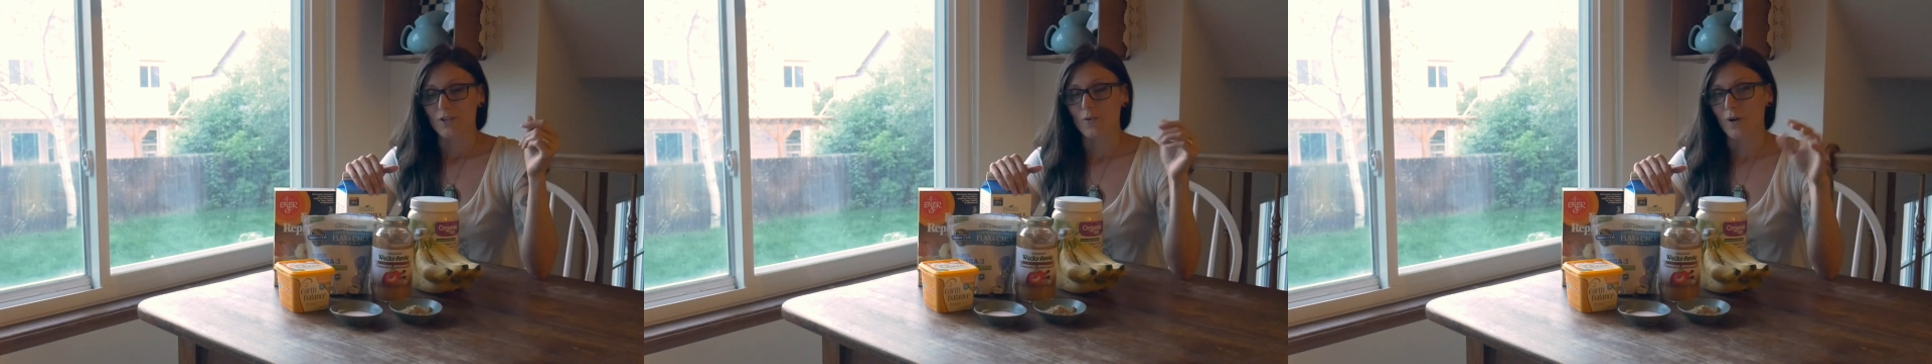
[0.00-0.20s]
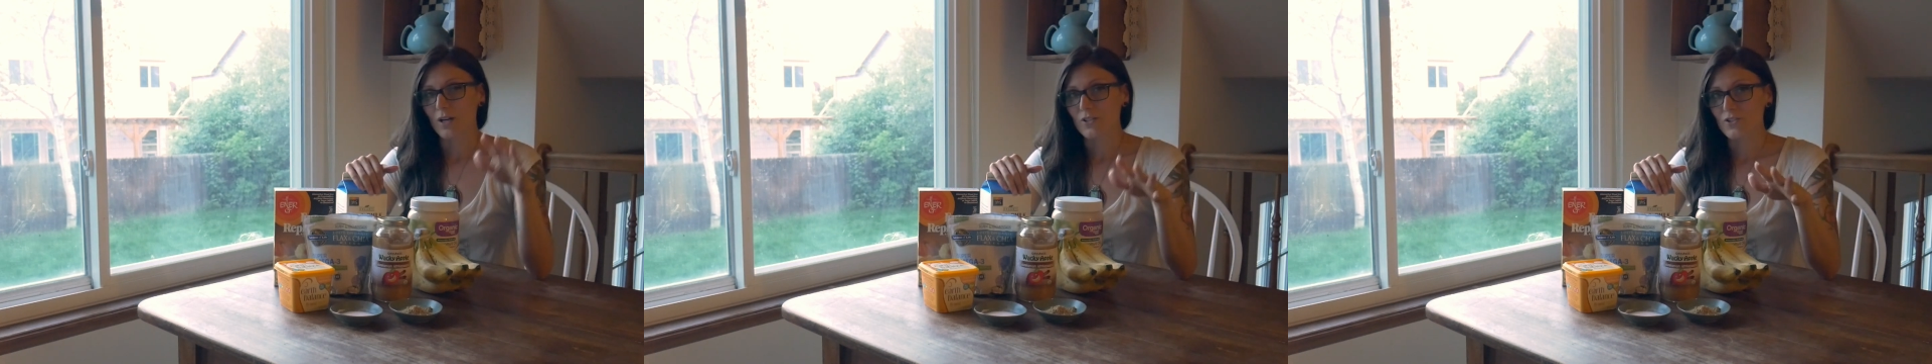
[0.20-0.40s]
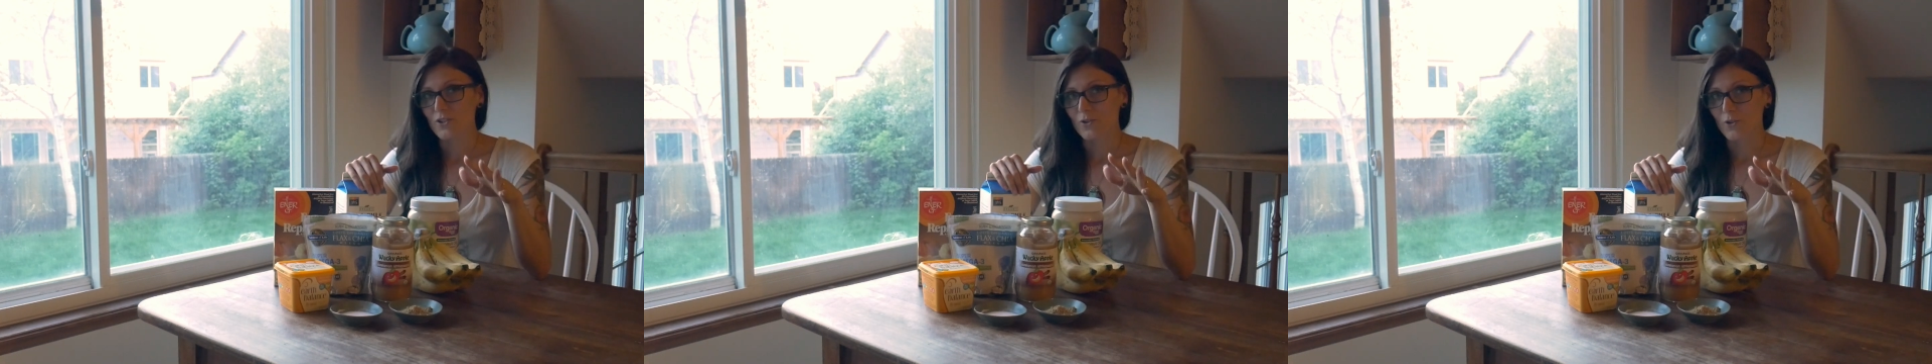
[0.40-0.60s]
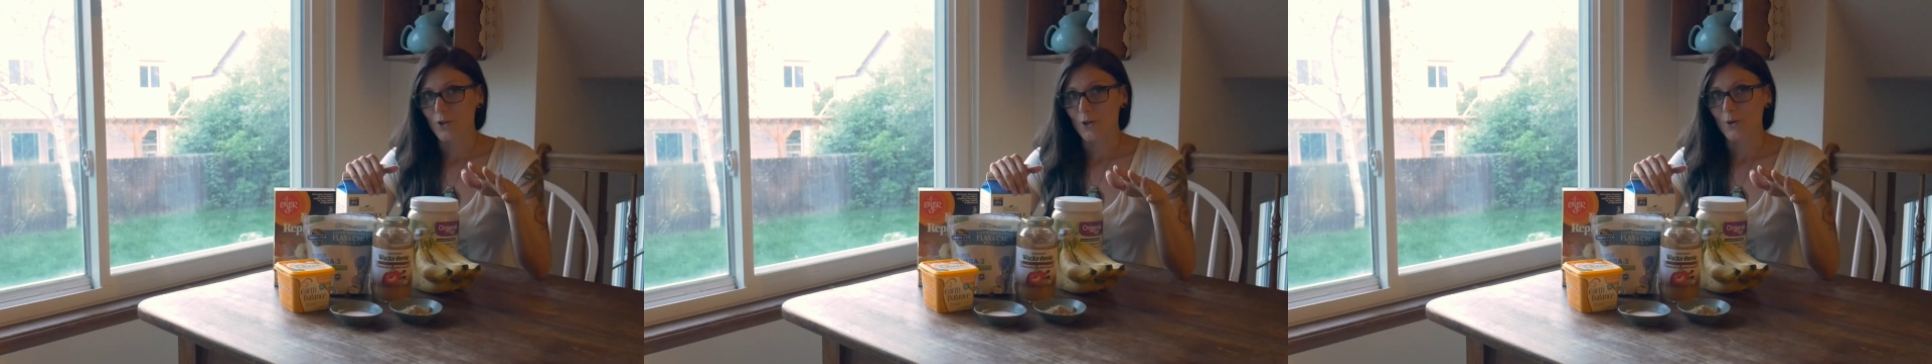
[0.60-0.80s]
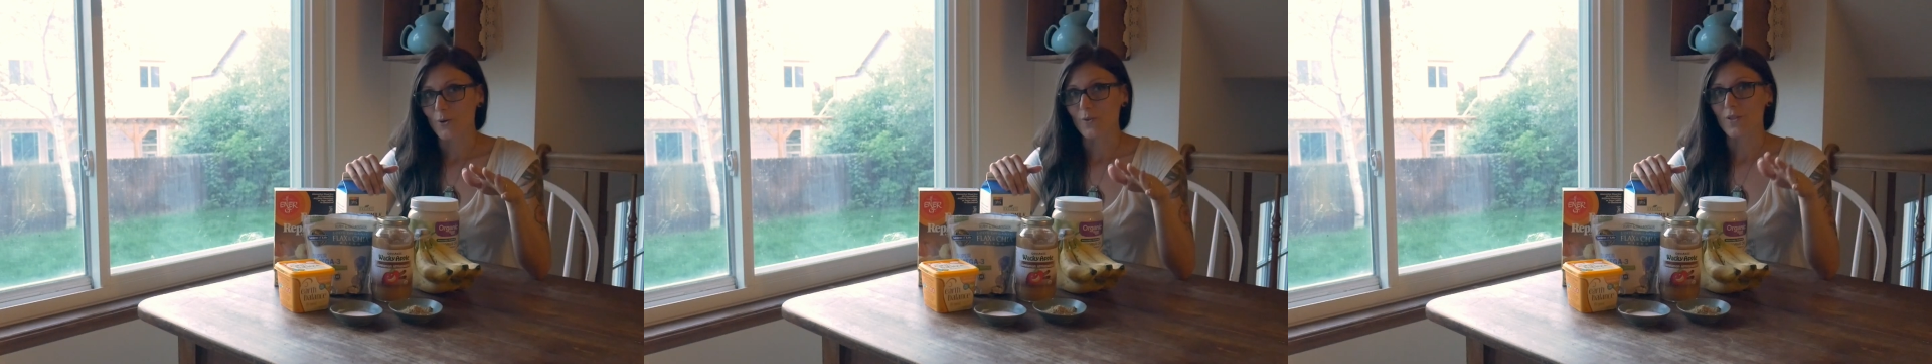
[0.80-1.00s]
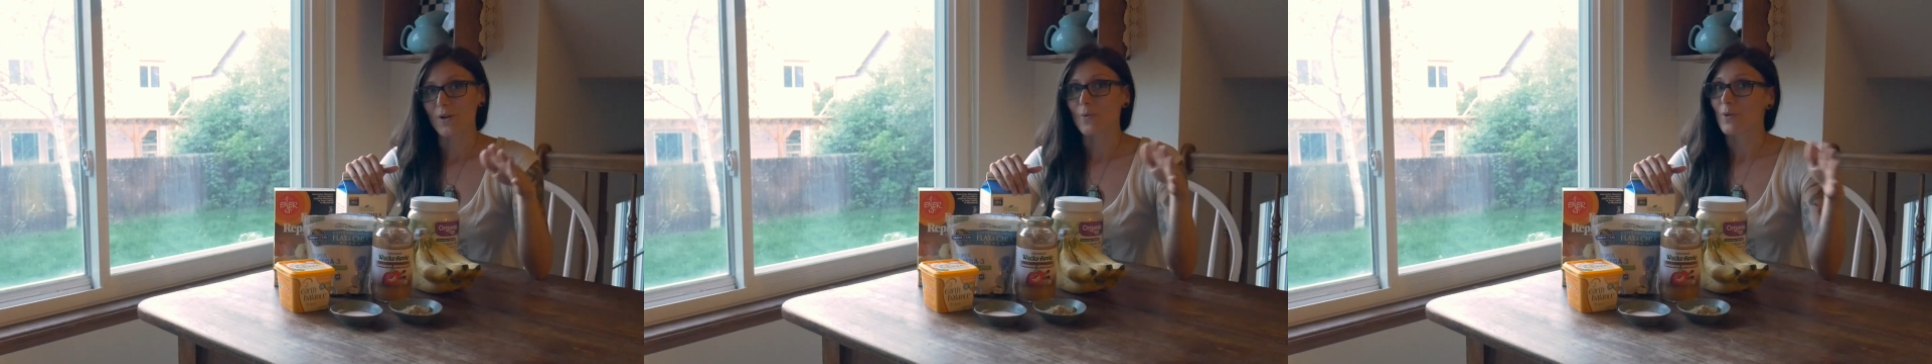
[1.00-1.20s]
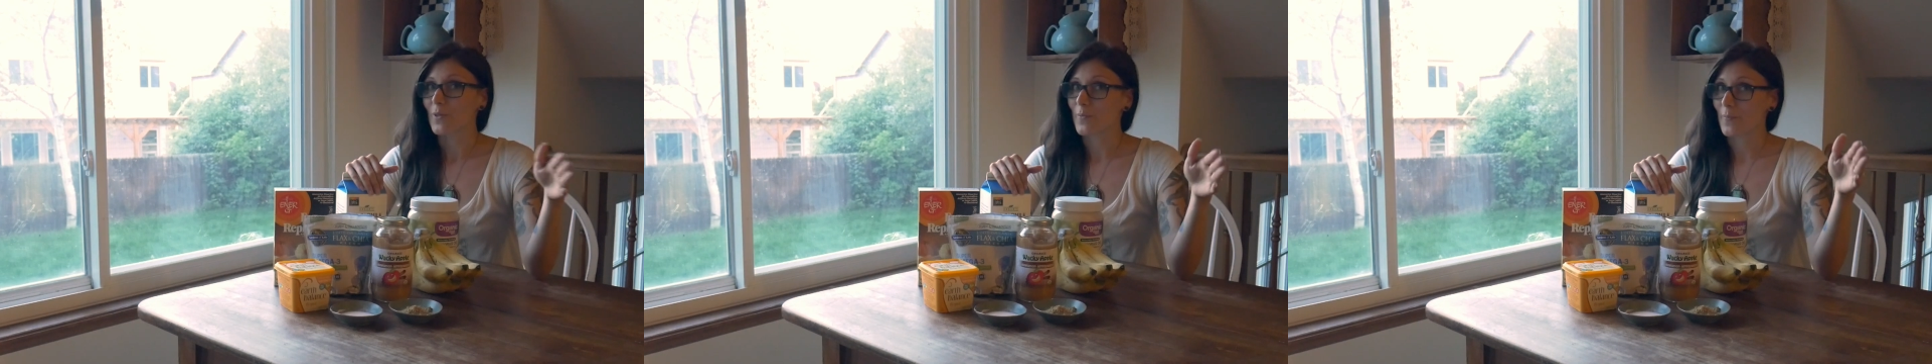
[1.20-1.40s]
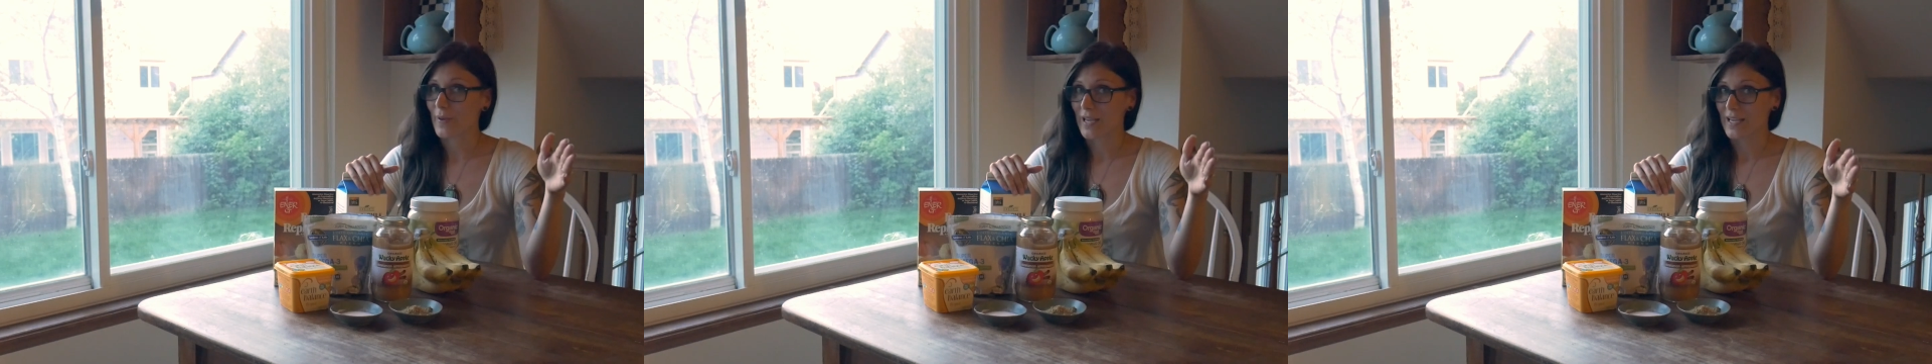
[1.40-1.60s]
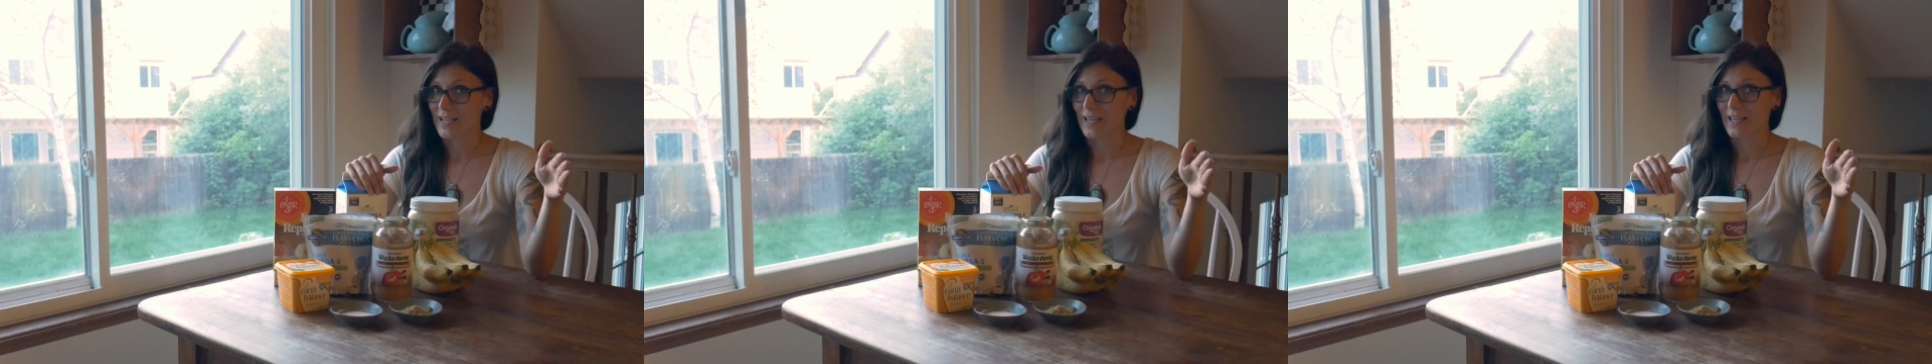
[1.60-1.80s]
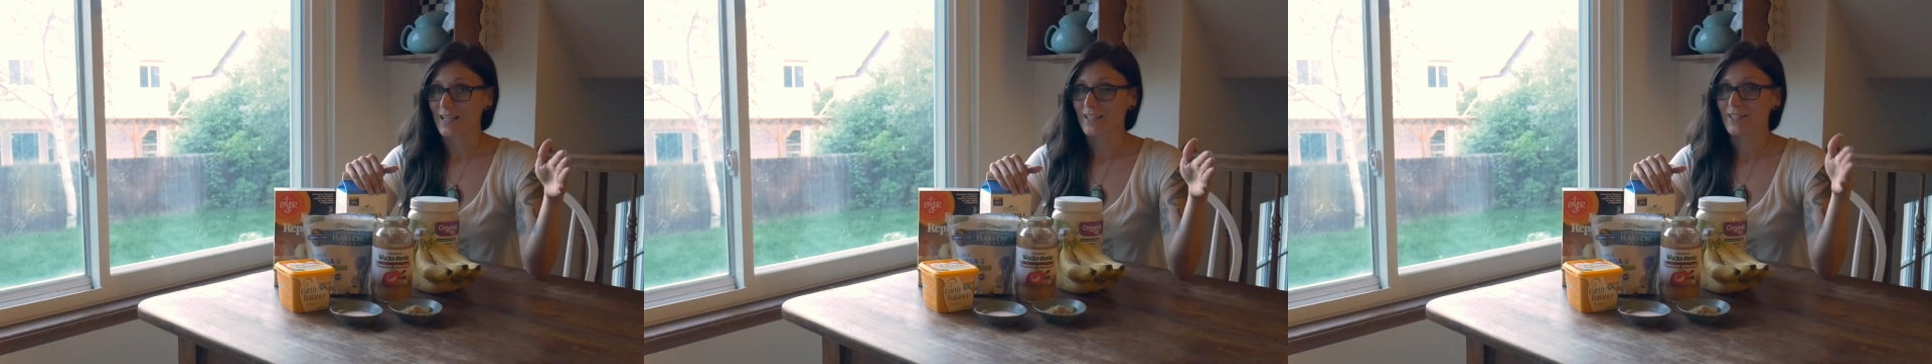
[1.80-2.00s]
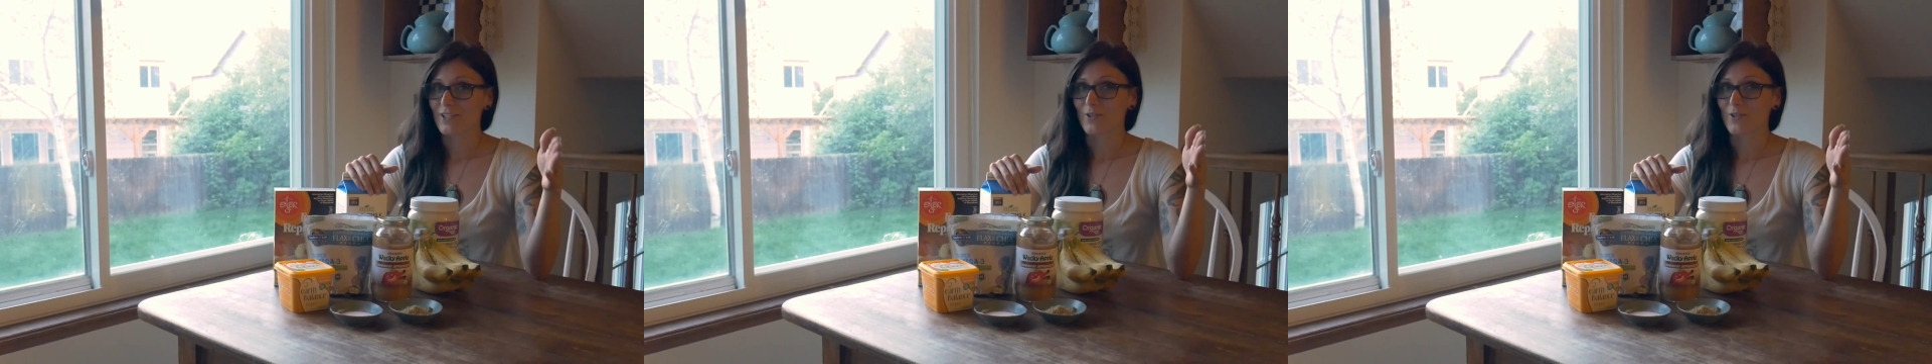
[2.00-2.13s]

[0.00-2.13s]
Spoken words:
You also know that with baking,